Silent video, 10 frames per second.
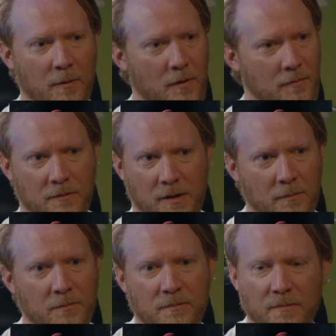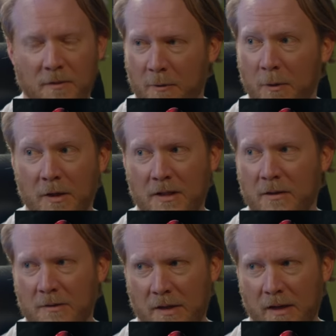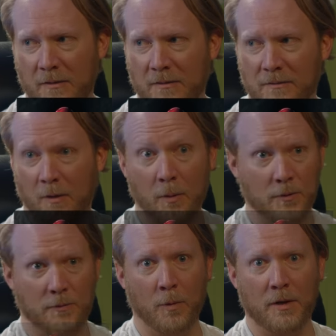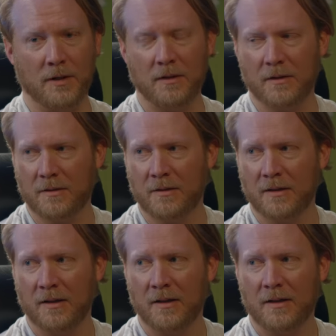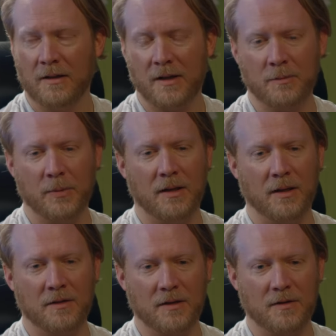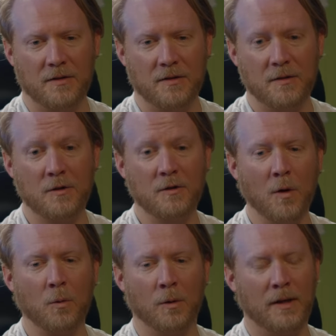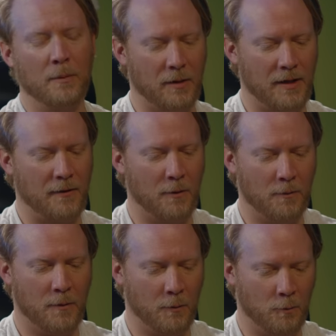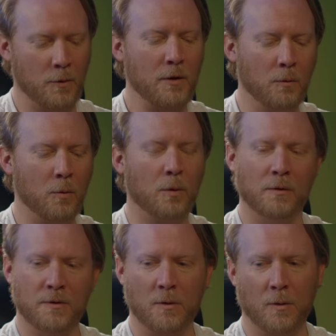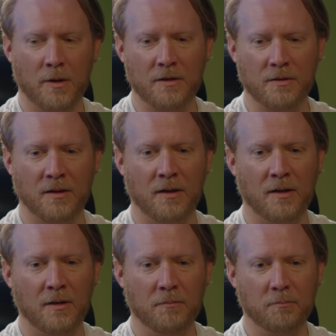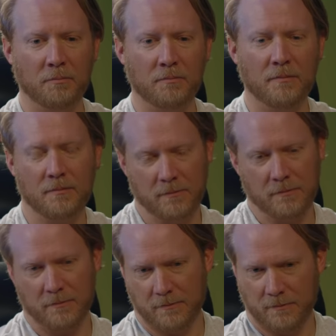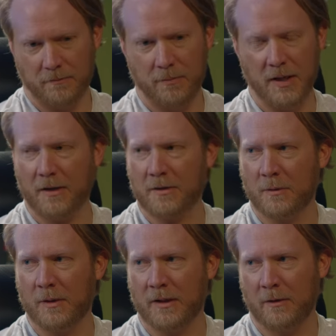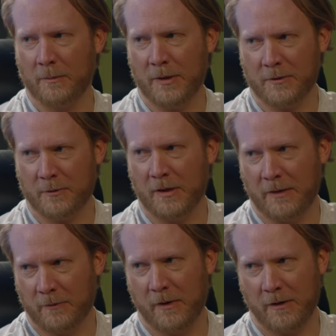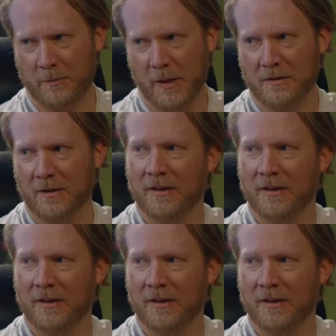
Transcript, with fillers: for, you know, 30 years now, almost yeah. 40 years, is because it's so relatable. Like they're they're real world stories, but also a killer monster's clam from outer space.